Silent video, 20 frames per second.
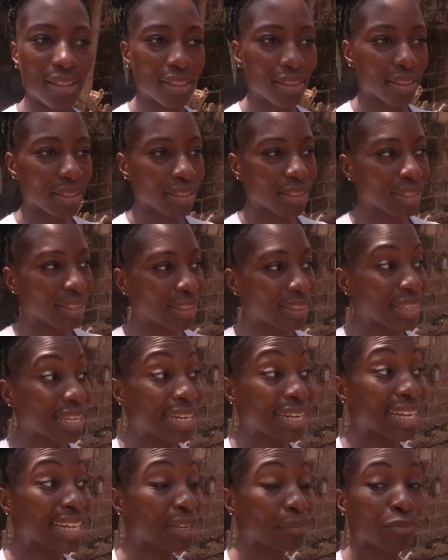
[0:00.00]

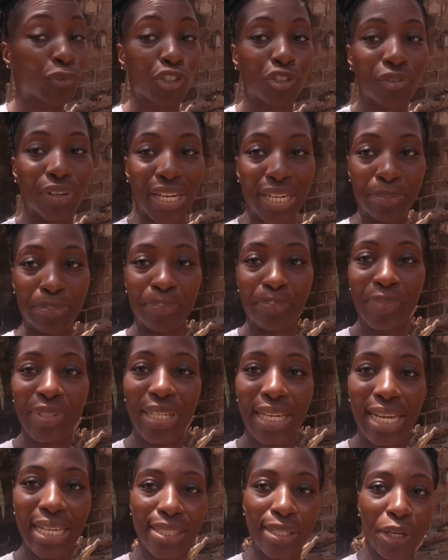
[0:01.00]
neem tree. So
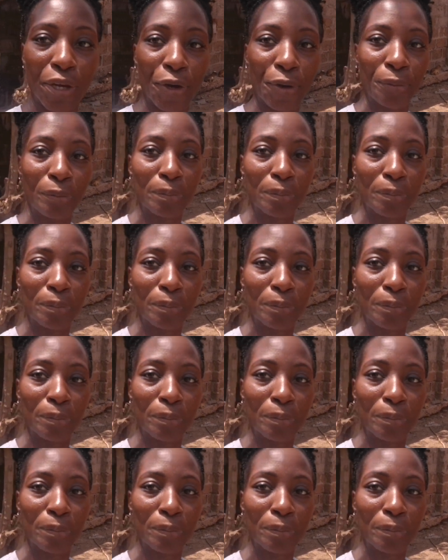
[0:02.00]
let's go.